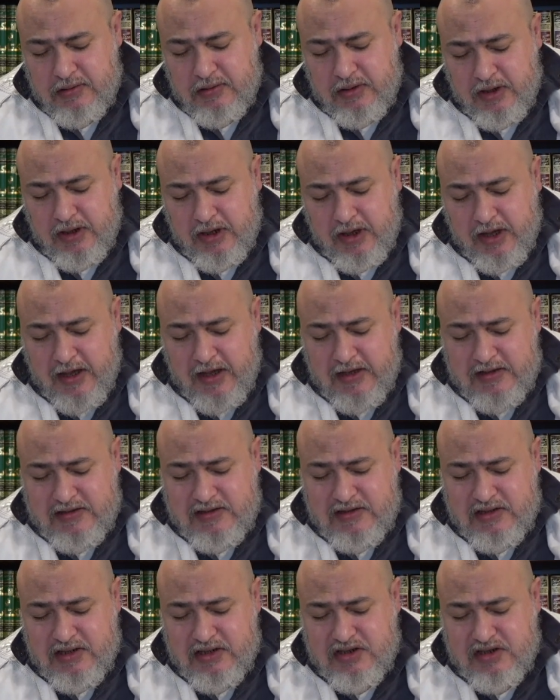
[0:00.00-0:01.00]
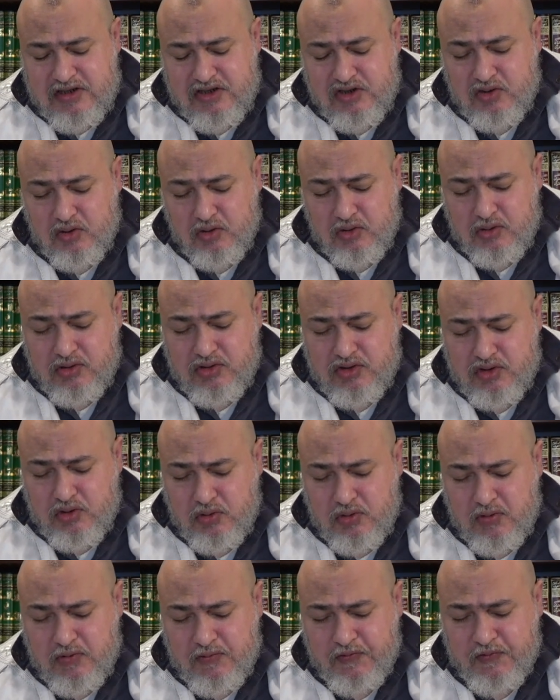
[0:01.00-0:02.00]
has this
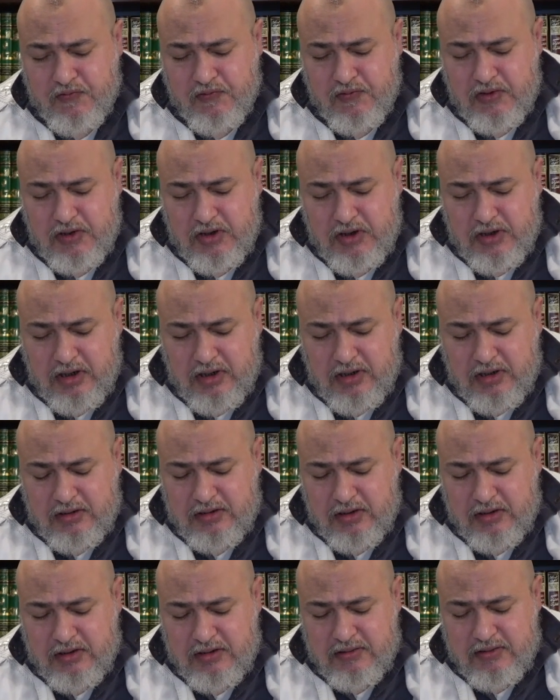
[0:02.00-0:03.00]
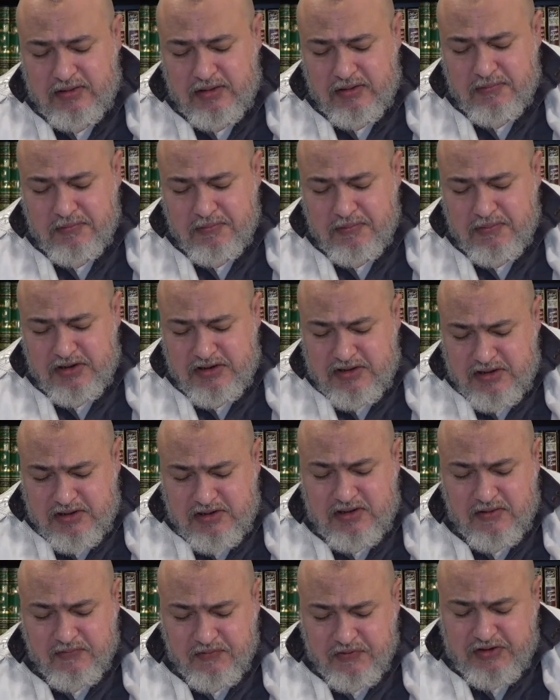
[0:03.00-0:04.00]
sort of, and this is
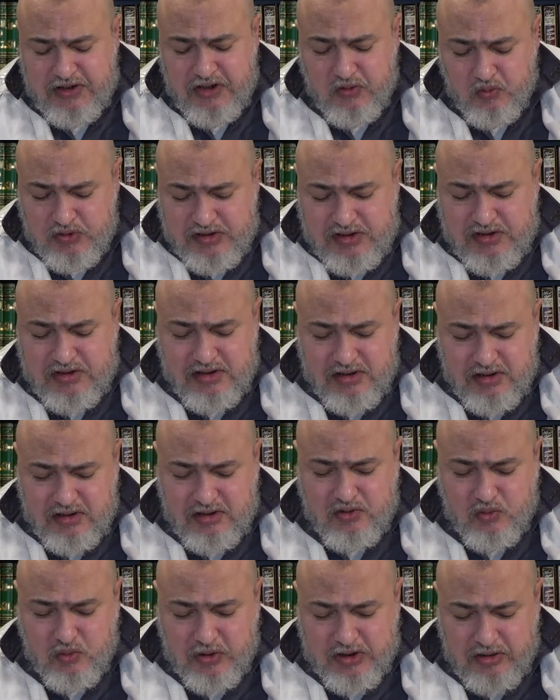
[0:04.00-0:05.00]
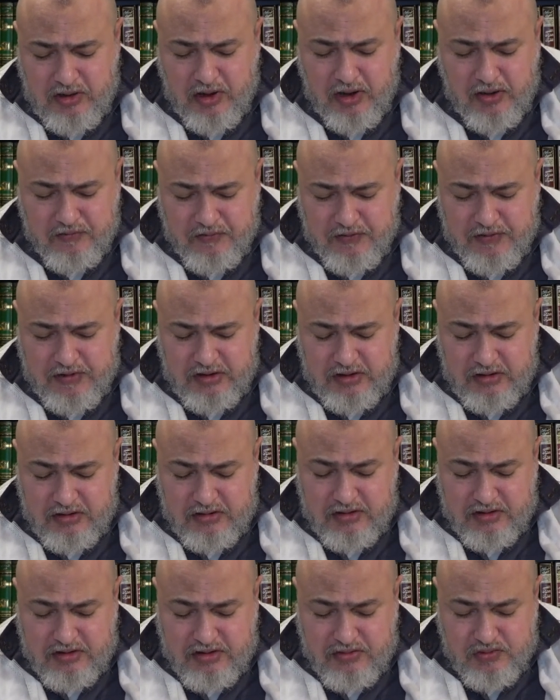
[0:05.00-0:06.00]
something that we see quite often
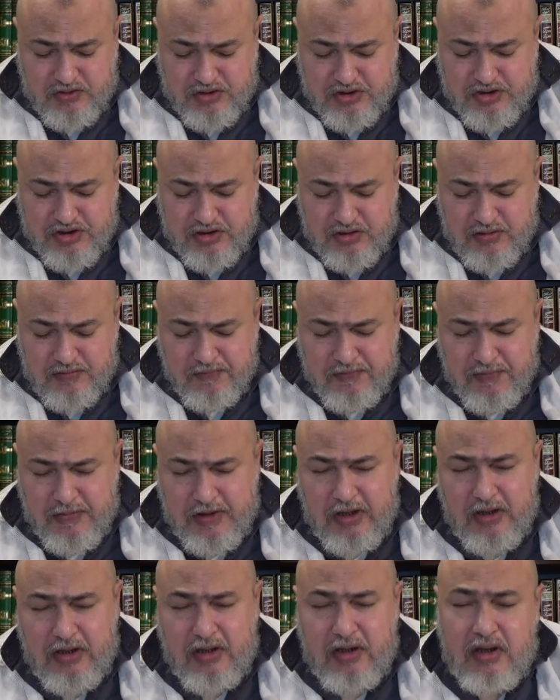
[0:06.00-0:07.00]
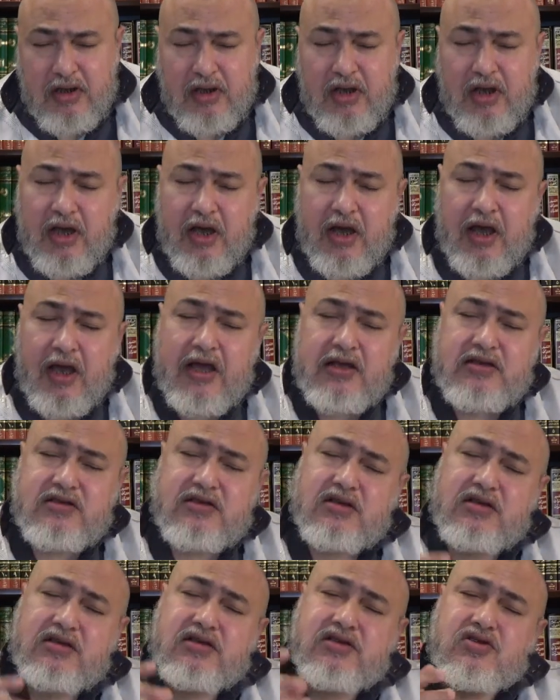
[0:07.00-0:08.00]
in the tradition, has
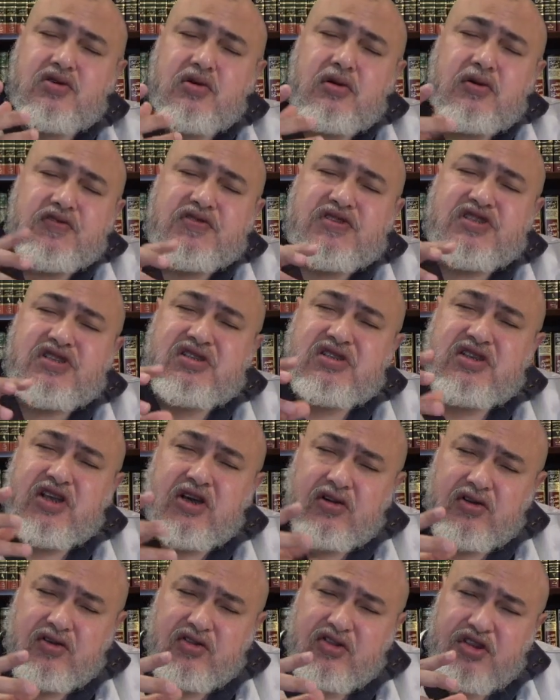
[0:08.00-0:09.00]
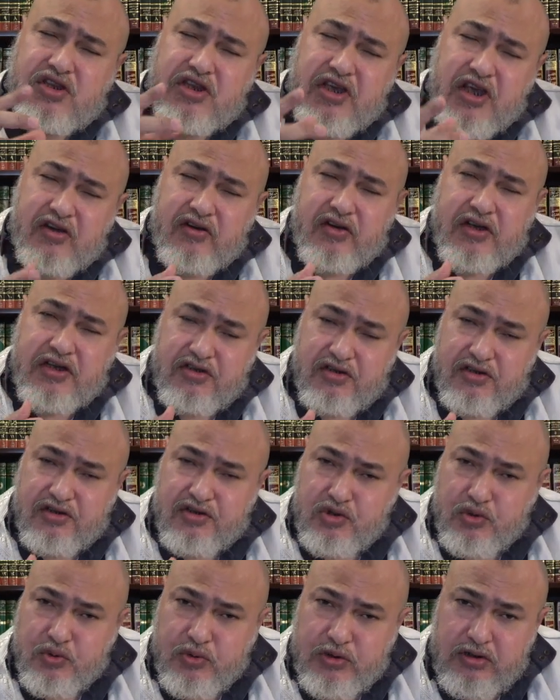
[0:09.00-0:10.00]
this sort of stealth character
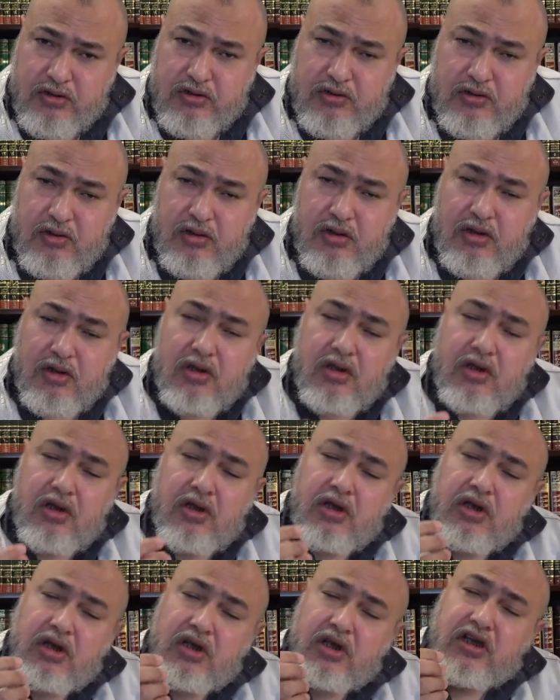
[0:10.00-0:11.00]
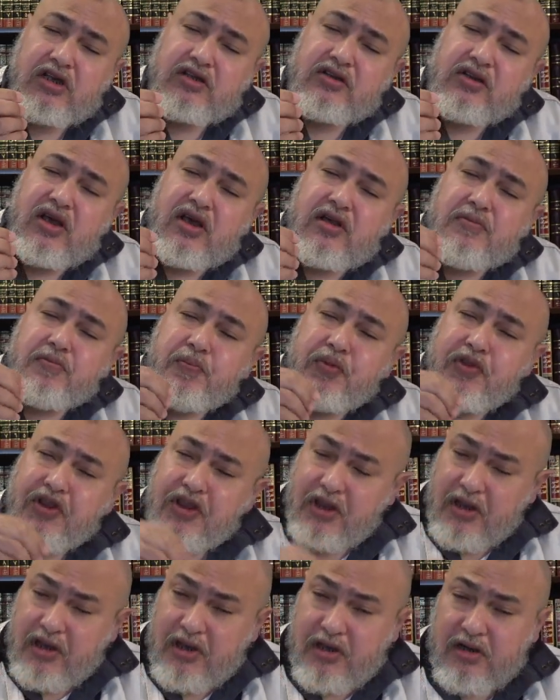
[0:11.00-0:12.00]
to it. It
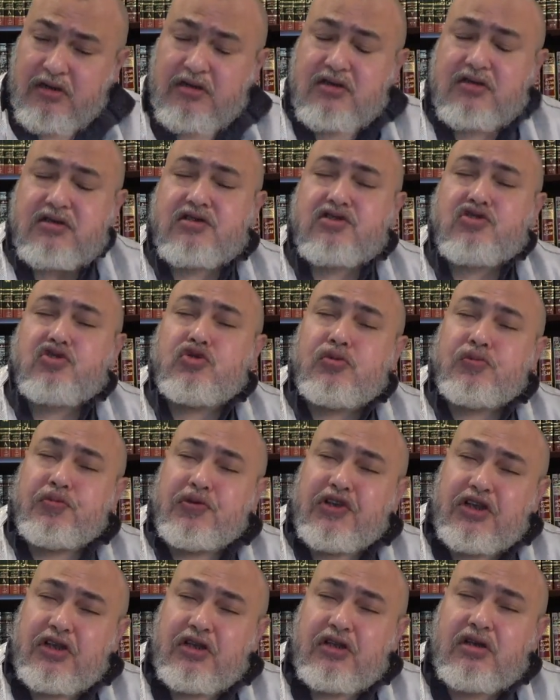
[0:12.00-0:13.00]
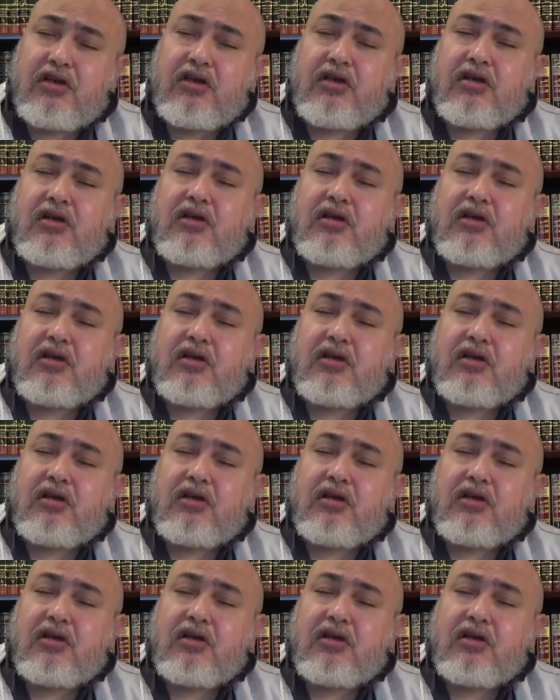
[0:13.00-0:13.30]
appears to be,